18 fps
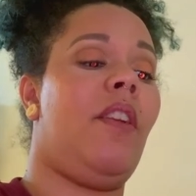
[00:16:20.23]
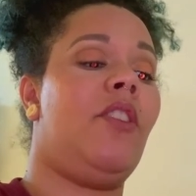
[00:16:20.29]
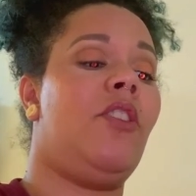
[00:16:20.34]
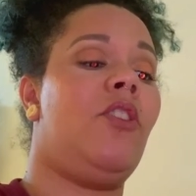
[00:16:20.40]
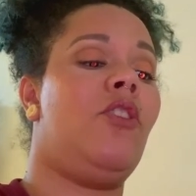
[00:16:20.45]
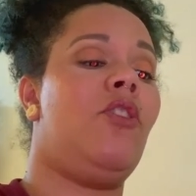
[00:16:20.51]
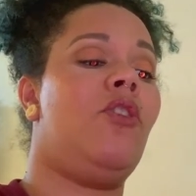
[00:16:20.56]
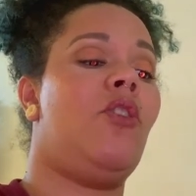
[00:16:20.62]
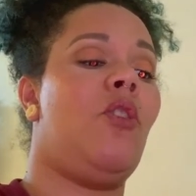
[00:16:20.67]

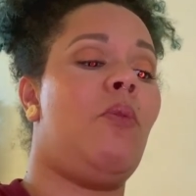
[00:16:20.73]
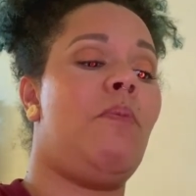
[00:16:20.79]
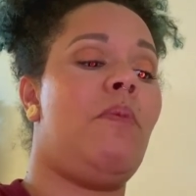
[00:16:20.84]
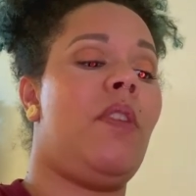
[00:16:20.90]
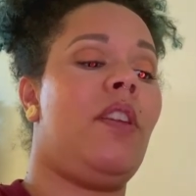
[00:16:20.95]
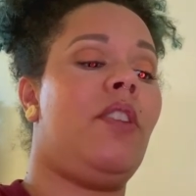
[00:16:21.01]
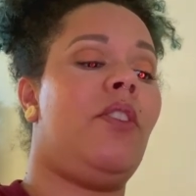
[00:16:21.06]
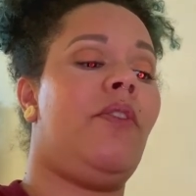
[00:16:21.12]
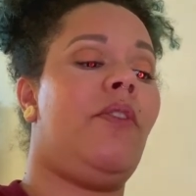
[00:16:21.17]
so
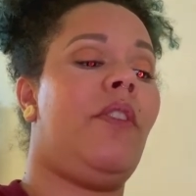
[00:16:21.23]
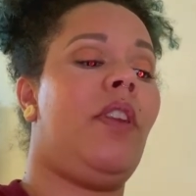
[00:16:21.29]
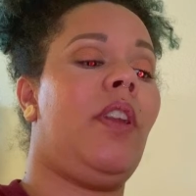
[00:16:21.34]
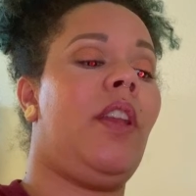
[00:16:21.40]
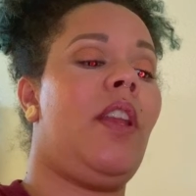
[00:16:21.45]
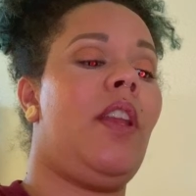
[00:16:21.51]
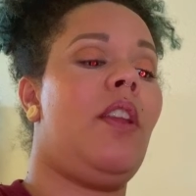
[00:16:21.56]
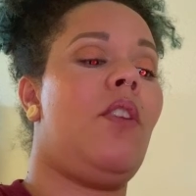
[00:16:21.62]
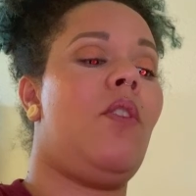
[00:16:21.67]
much
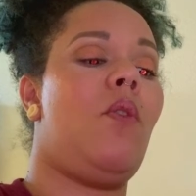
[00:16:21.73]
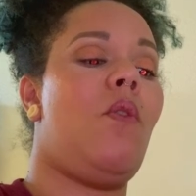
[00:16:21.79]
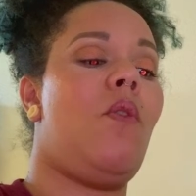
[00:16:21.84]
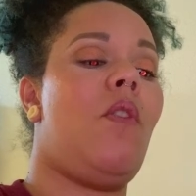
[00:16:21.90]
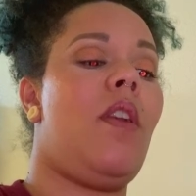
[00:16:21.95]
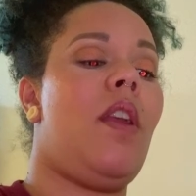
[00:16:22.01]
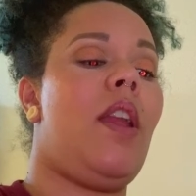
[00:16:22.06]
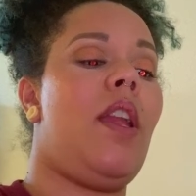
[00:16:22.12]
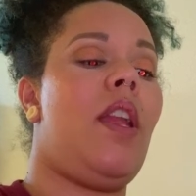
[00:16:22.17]
fucking
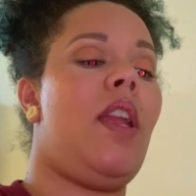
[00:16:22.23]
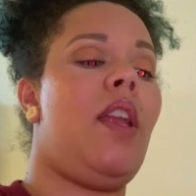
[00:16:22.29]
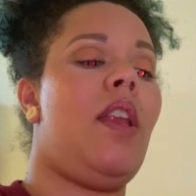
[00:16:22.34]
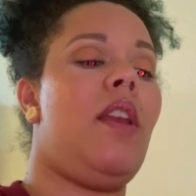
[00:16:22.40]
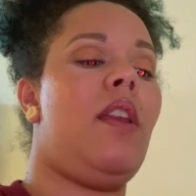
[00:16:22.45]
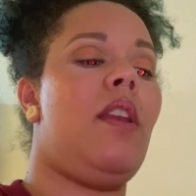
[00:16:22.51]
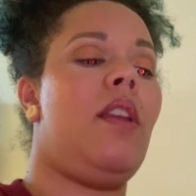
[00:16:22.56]
coin.